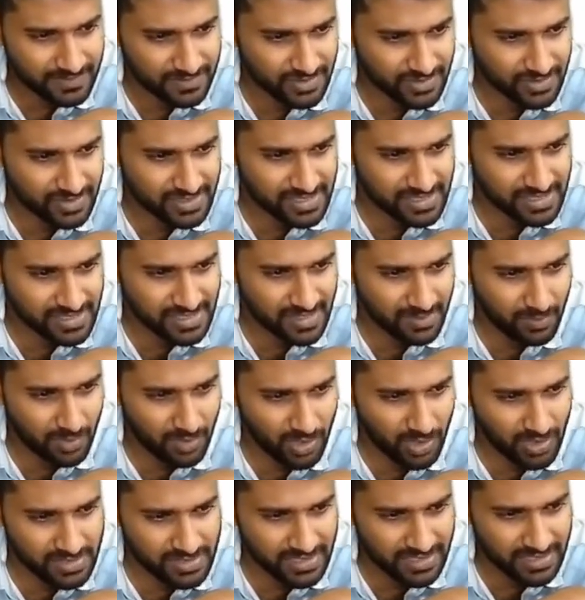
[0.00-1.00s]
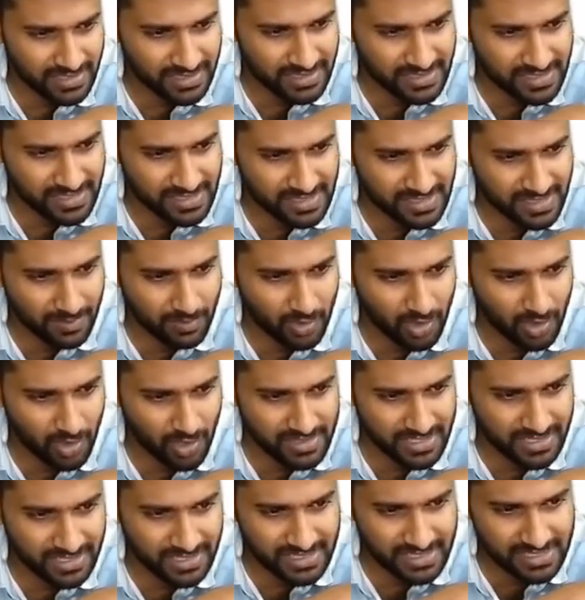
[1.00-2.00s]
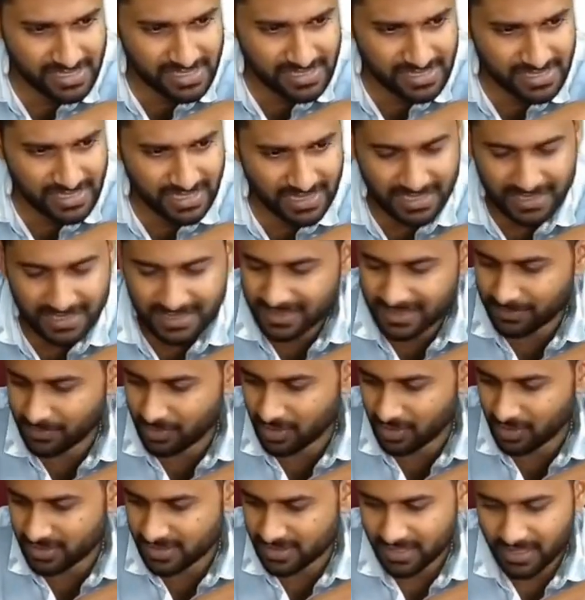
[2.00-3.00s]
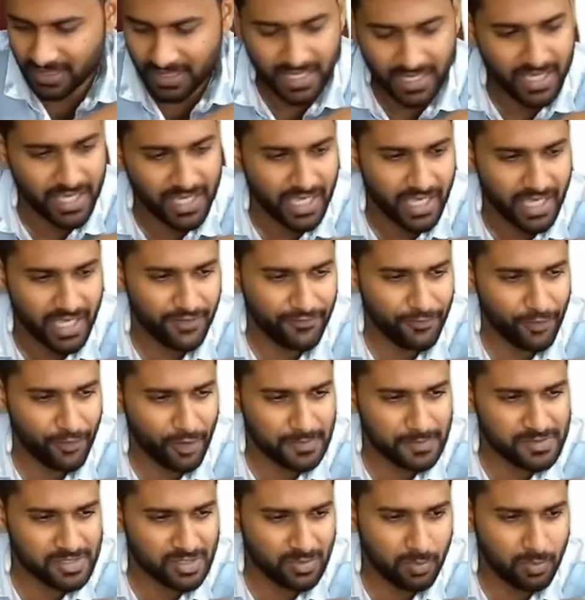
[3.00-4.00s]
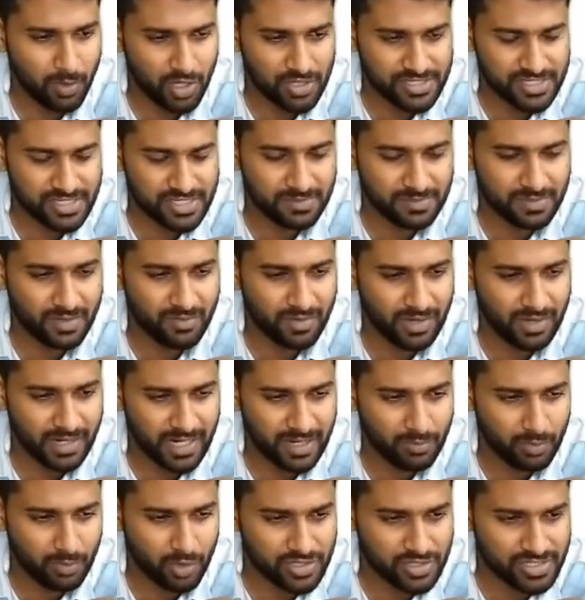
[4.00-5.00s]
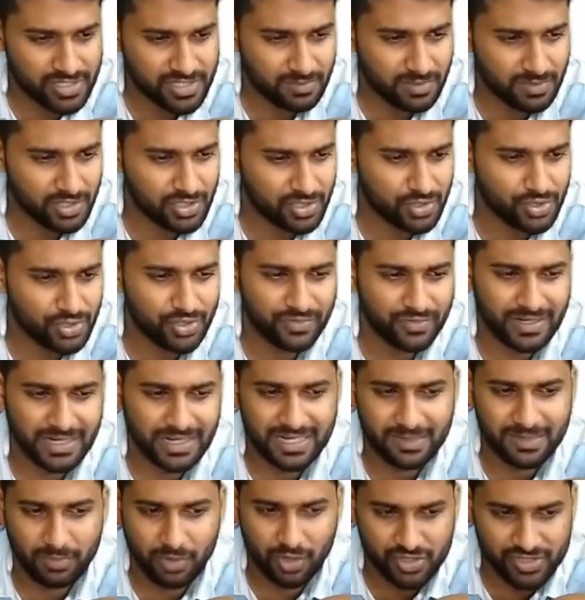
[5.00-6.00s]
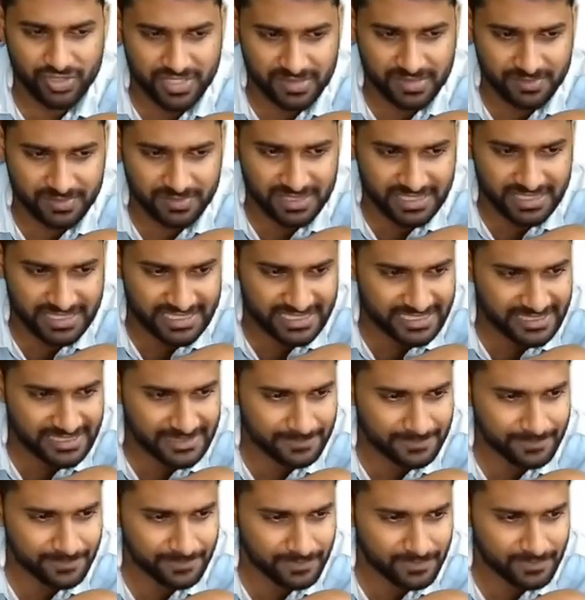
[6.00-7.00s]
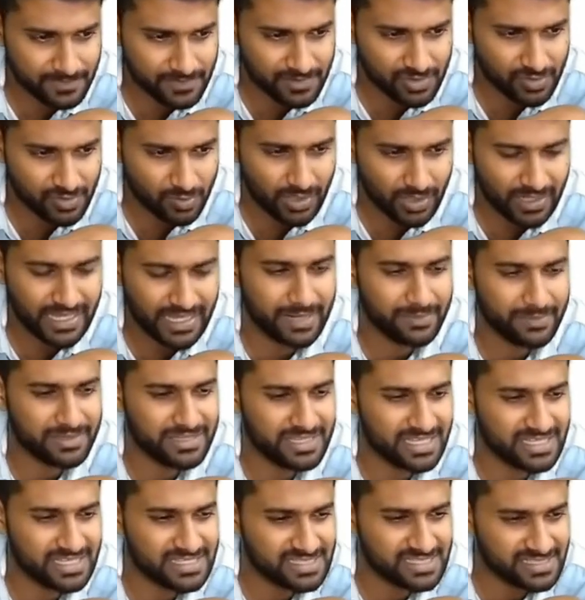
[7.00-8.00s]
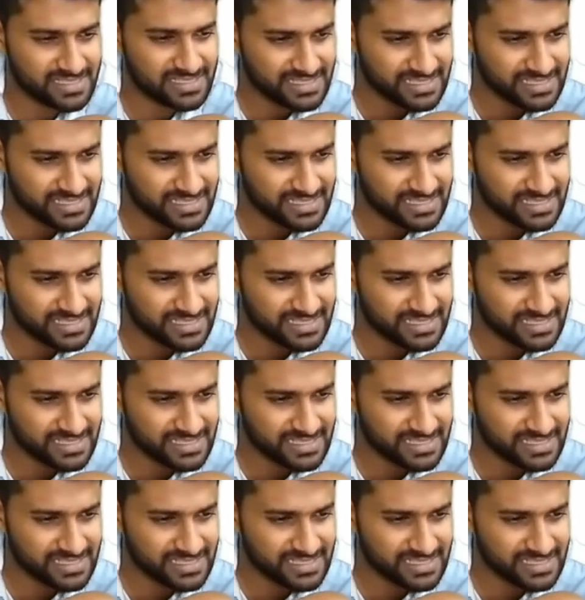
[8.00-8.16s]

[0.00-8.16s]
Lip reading: So, this is the box, and this is the box, and this is the third box. If you observe box number 1 and box number 2, you will get box number 3. So, what can be the answer?